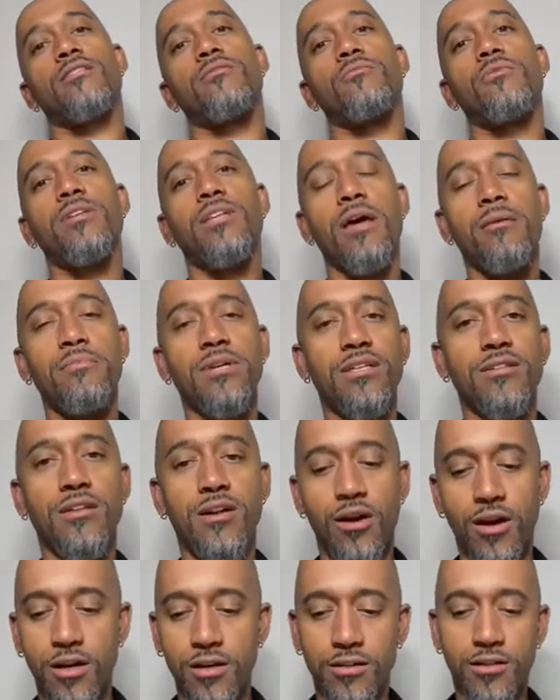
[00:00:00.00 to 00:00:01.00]
What that means
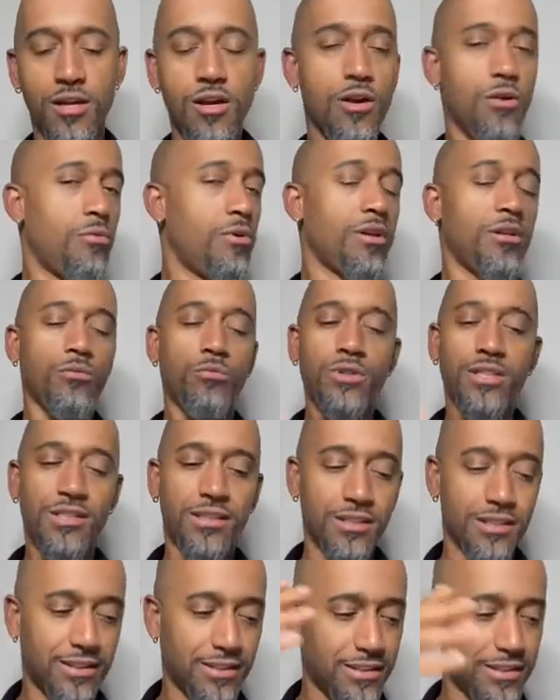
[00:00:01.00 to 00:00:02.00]
to artists. Whether we
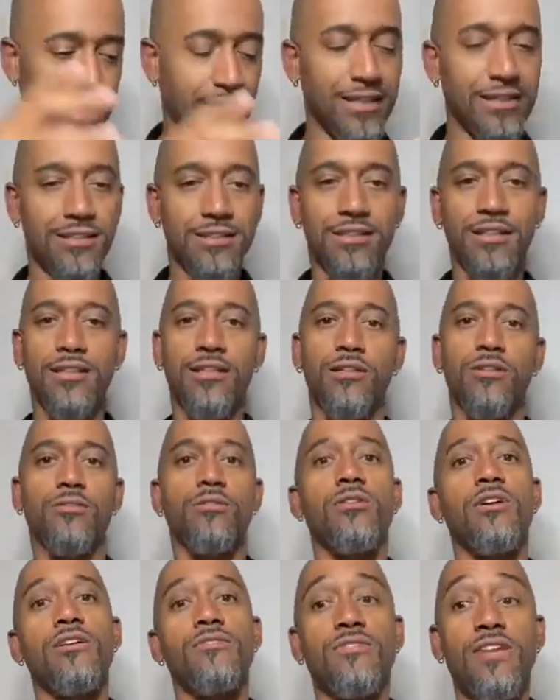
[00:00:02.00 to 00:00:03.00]
should stay single
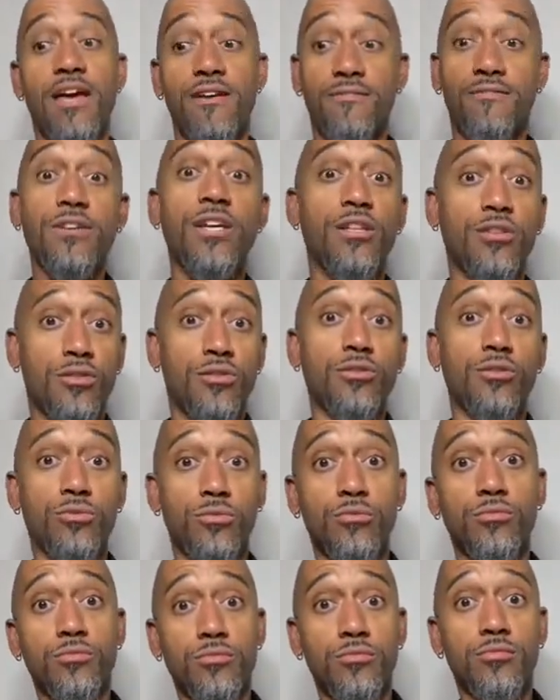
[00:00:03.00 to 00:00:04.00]
if that fits you.
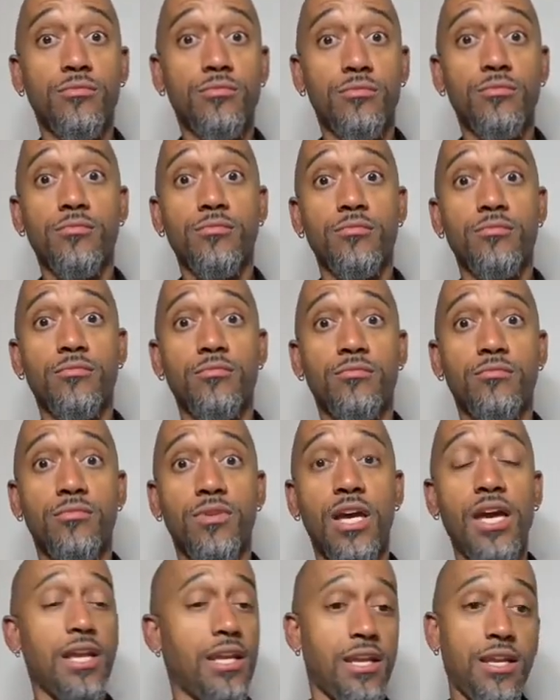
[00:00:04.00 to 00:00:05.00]

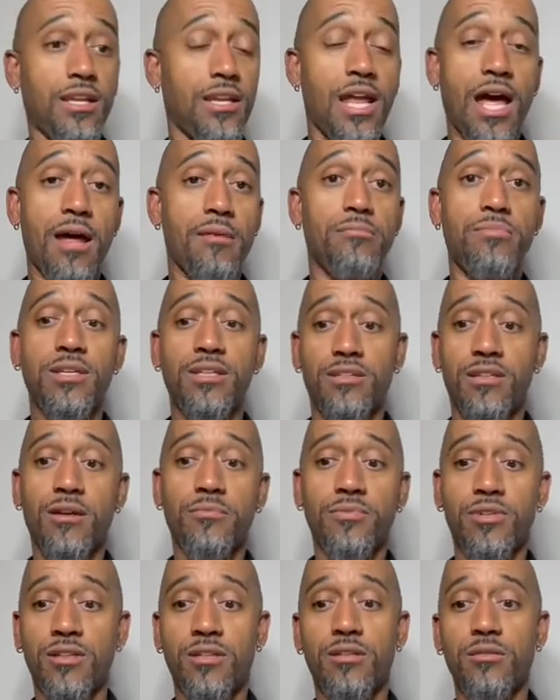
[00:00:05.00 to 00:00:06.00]
And it not be
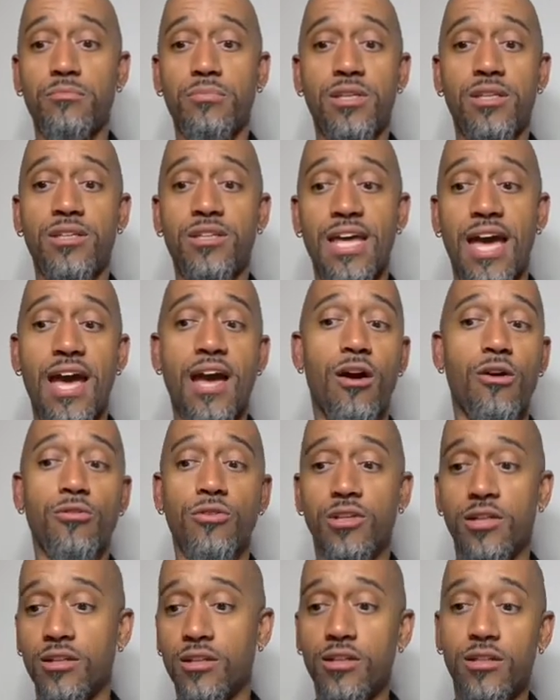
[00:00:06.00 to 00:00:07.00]
something to be downed
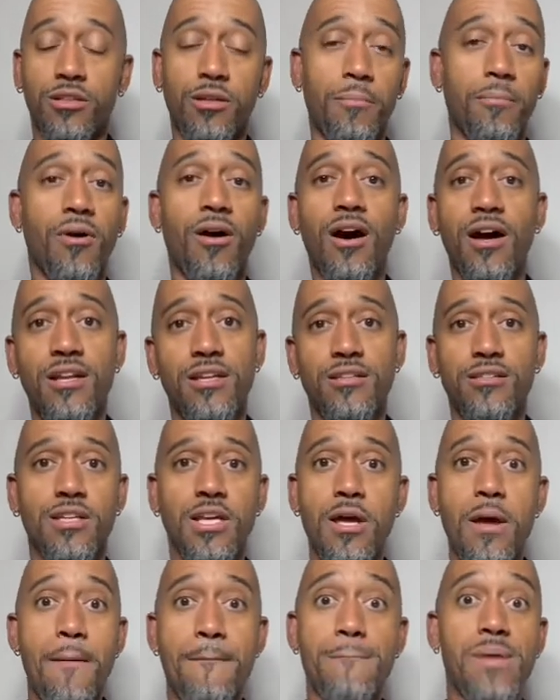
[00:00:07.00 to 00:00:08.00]
and looked upon as
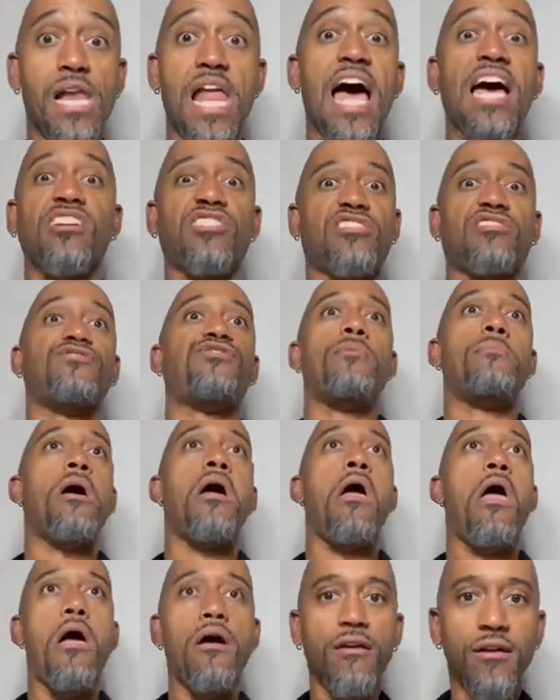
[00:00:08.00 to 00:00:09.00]

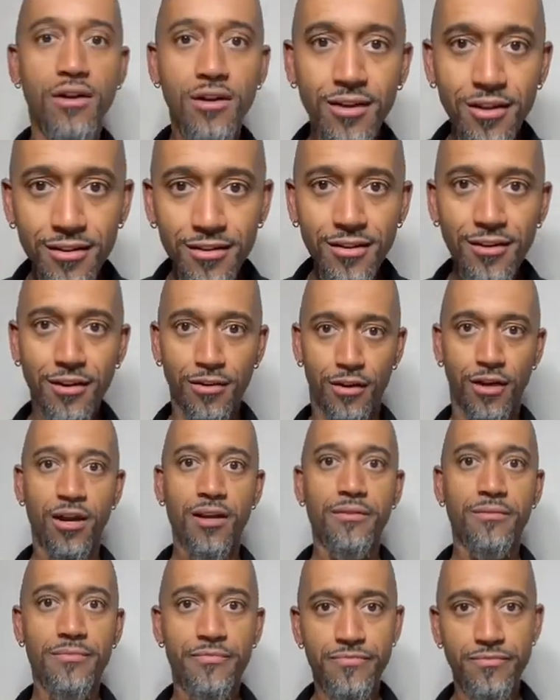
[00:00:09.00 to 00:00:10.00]
blasphemy. Okay?
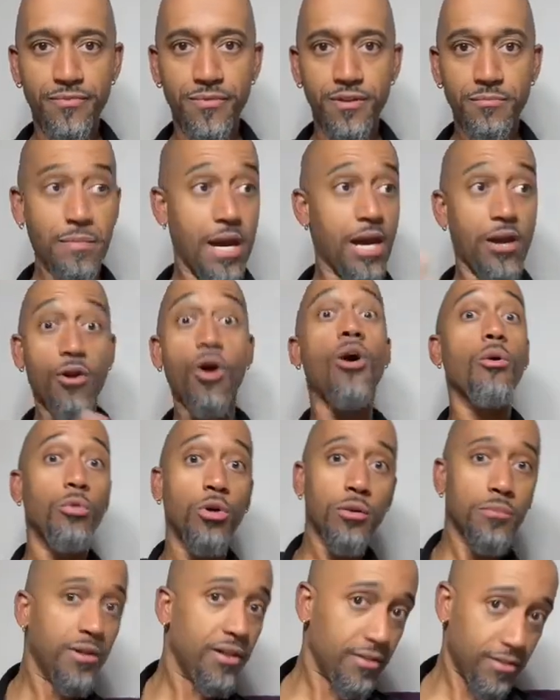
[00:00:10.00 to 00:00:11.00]
Man or
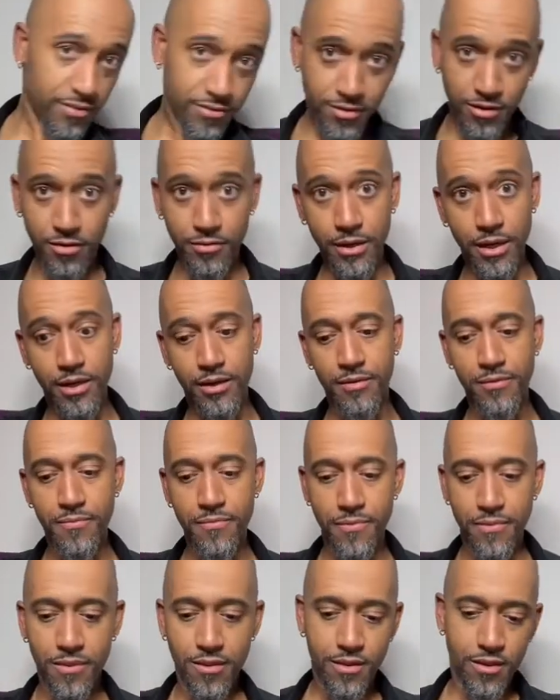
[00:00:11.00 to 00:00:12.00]
woman. All right?
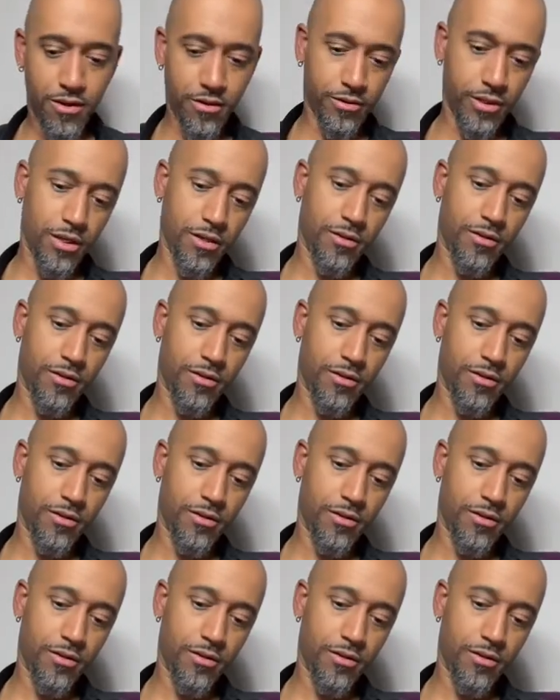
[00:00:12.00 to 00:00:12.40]
Okay.